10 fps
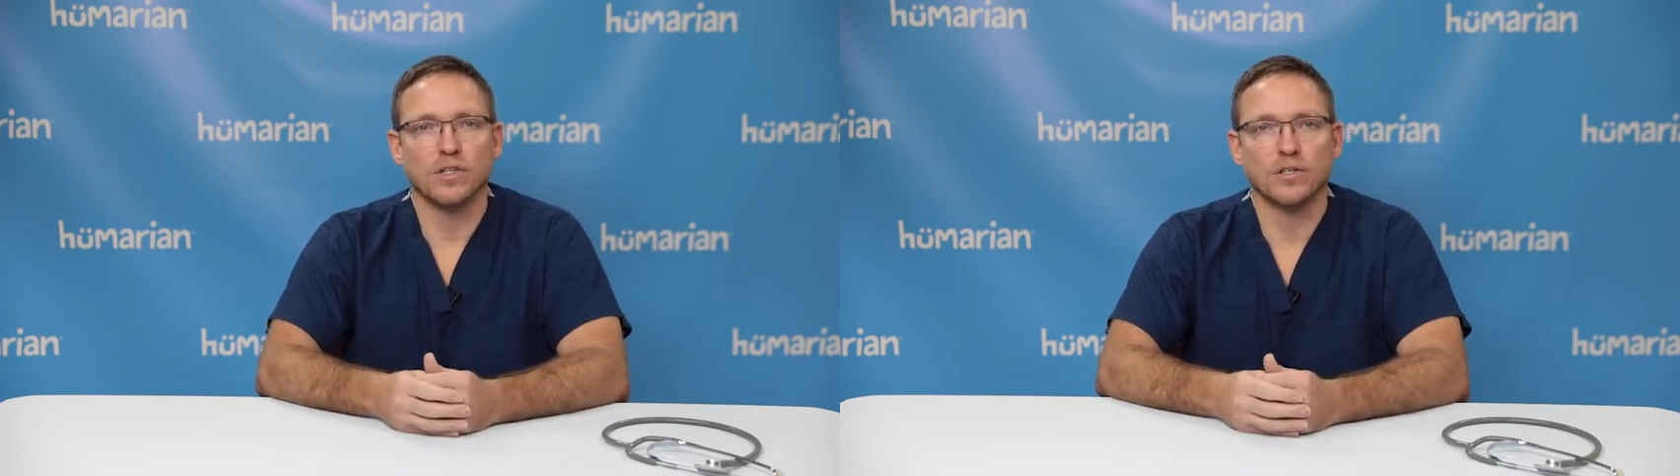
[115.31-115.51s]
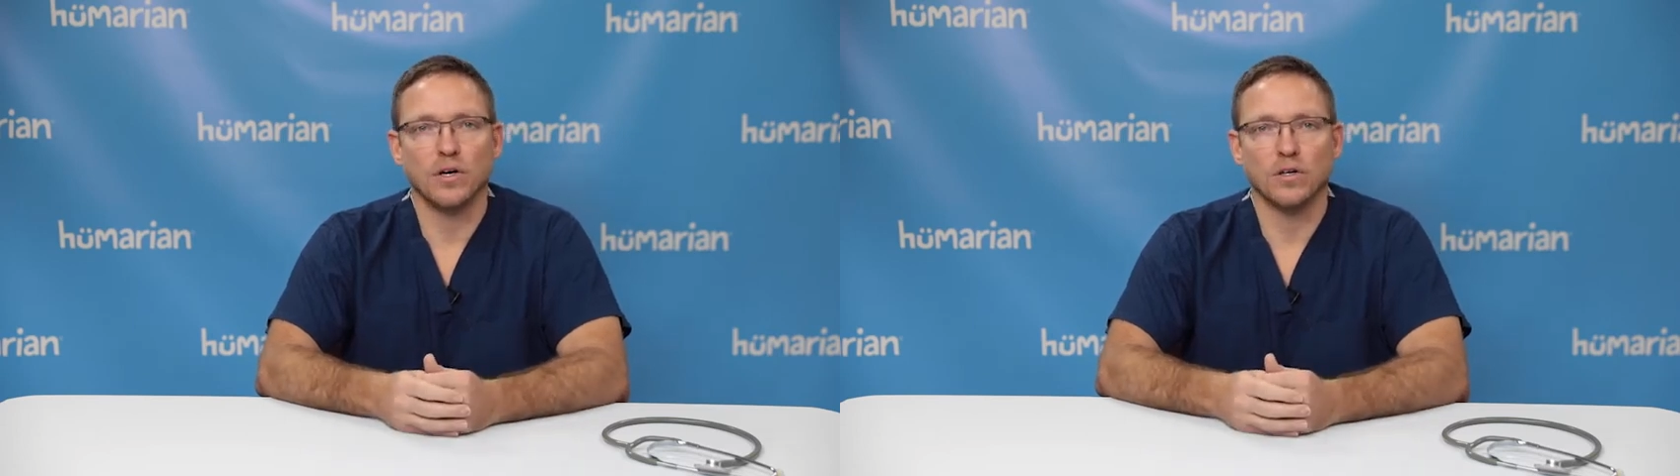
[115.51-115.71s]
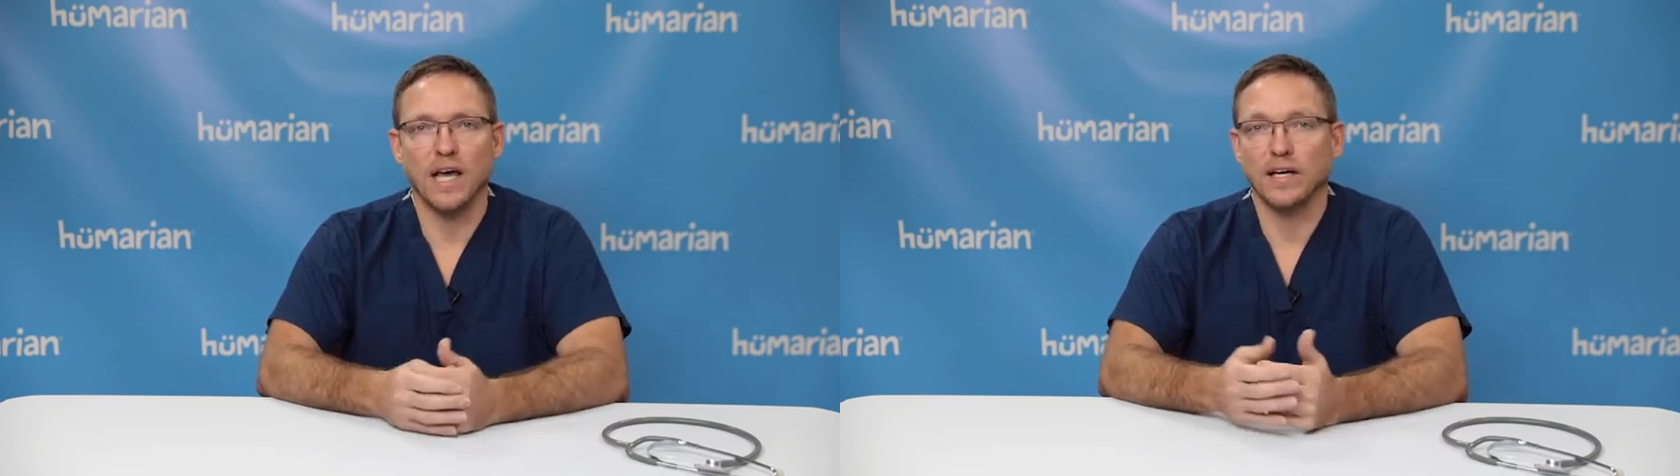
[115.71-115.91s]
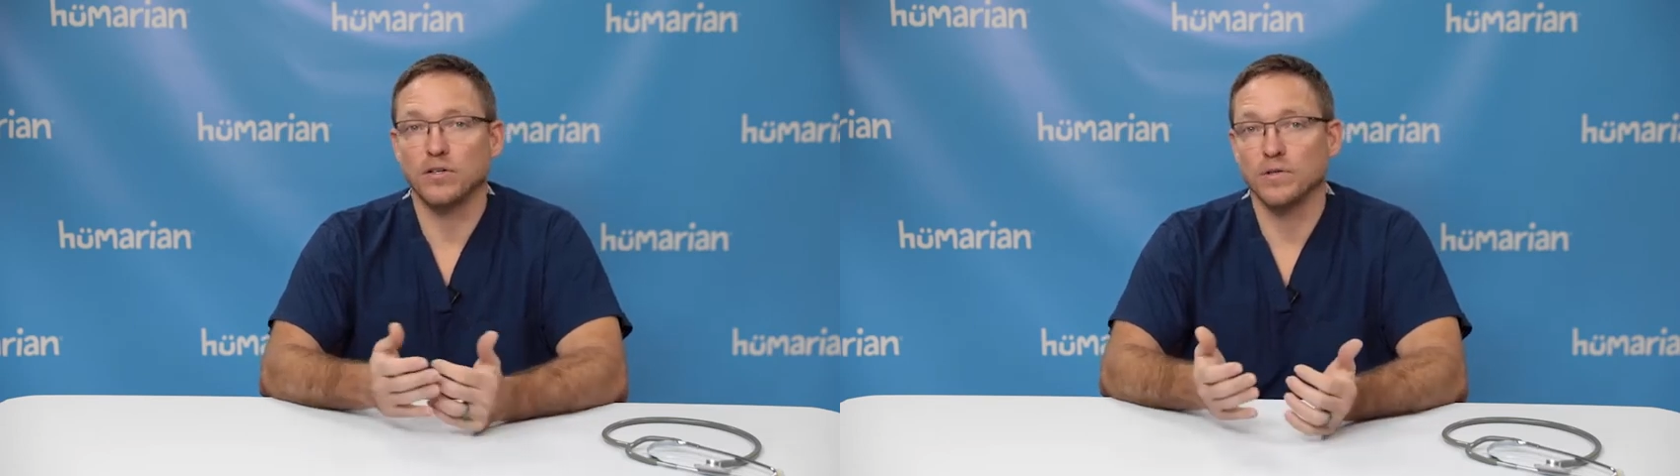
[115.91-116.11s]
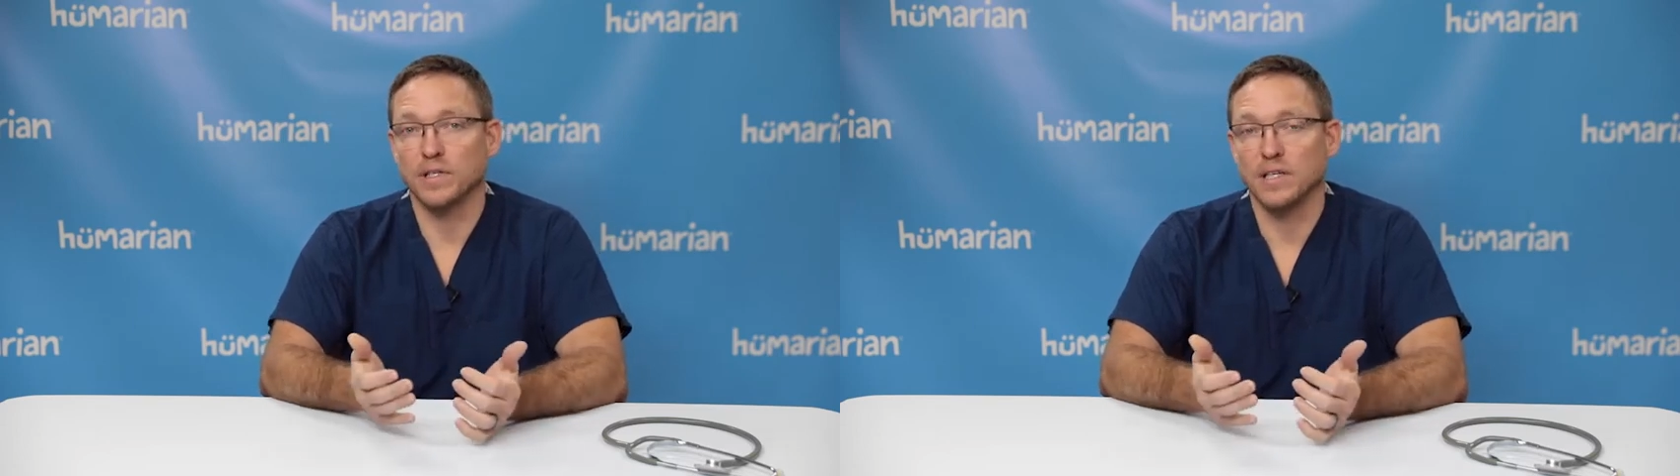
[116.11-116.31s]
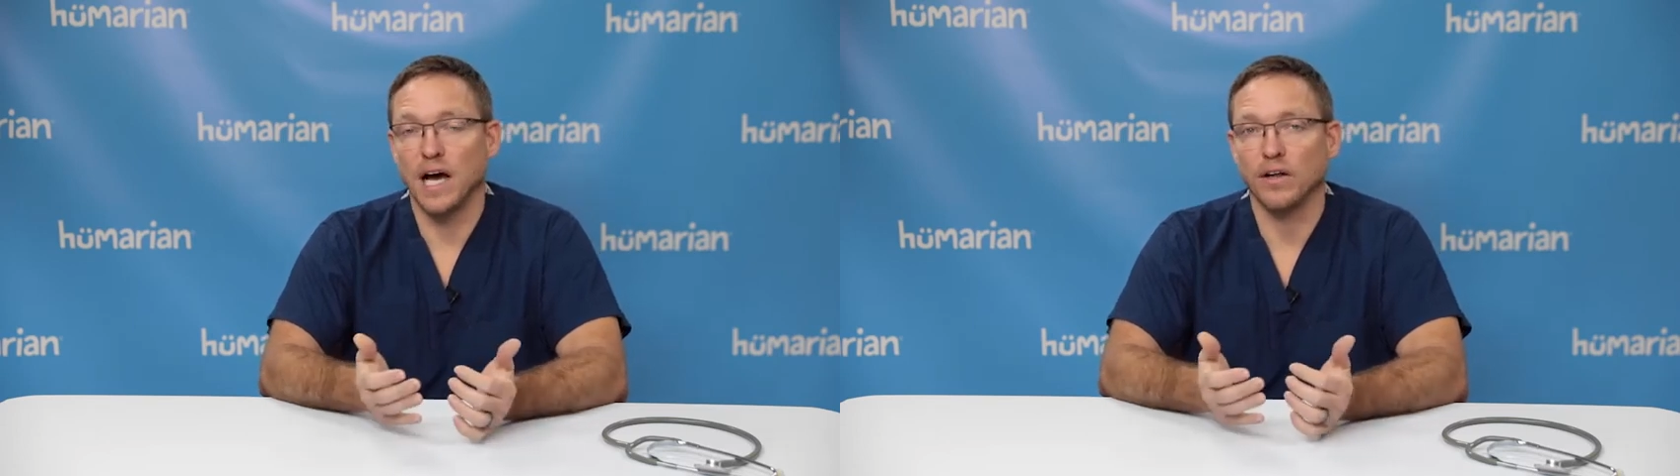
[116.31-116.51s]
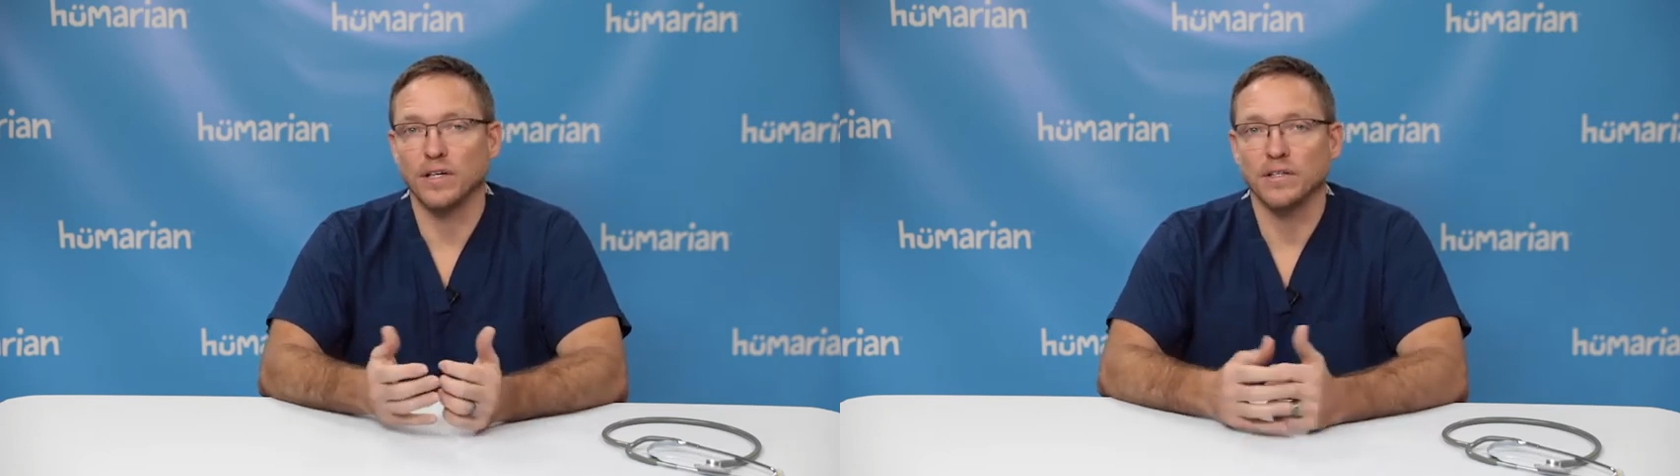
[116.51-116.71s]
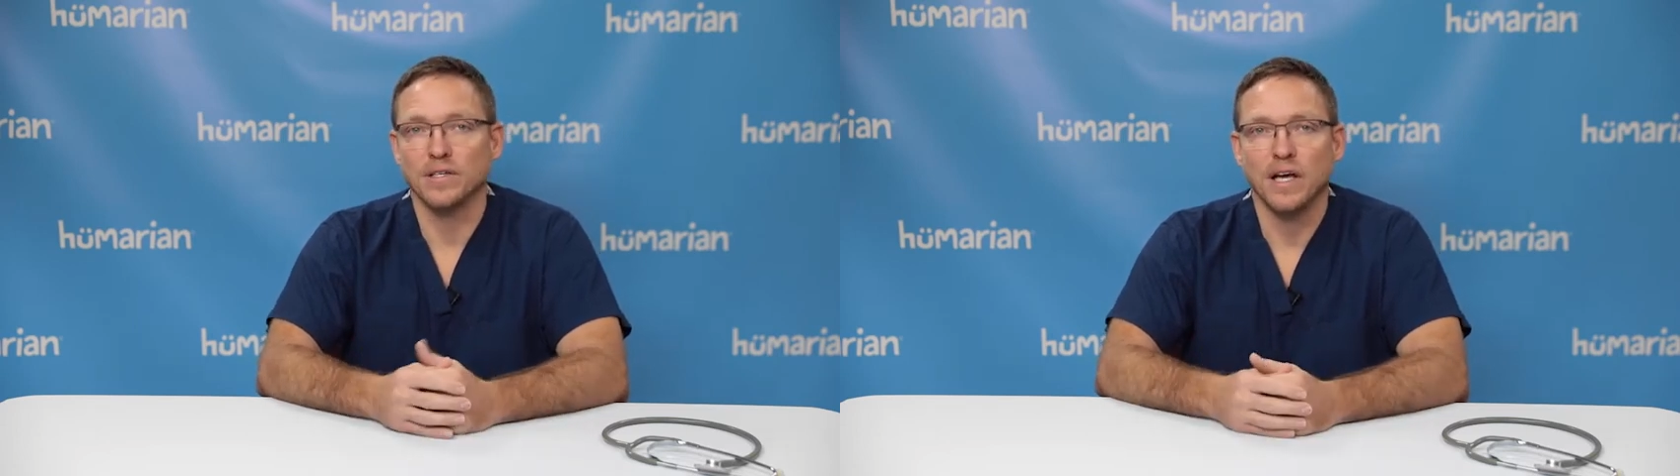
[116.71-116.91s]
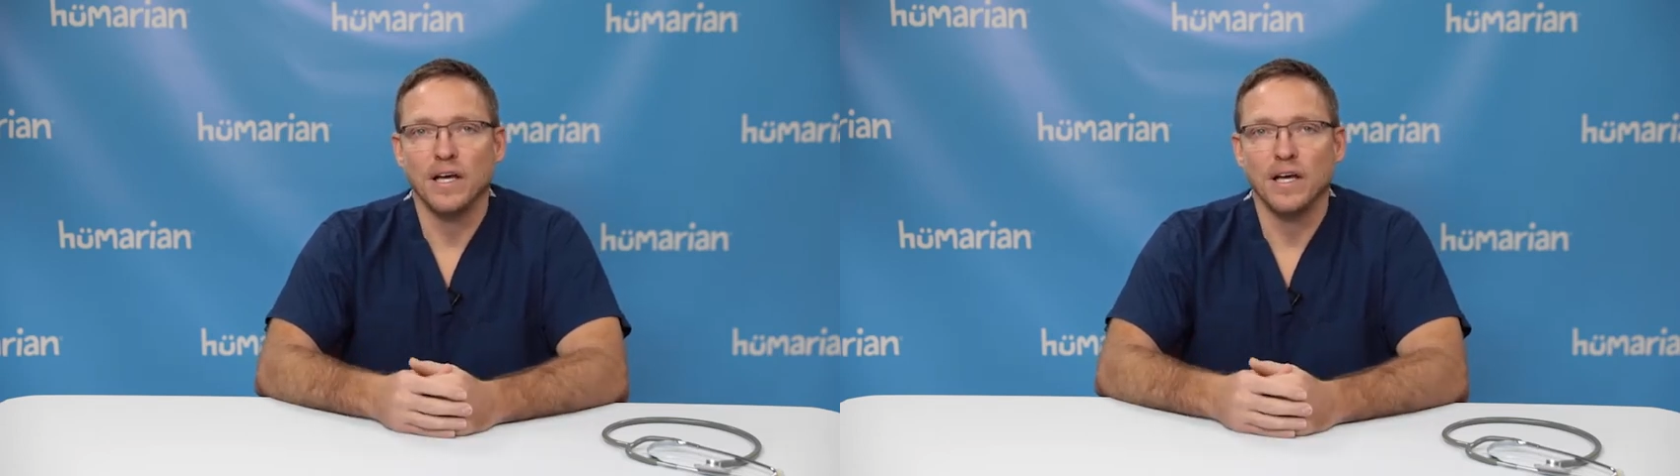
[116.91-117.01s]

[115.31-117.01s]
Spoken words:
that's called lactose intolerance.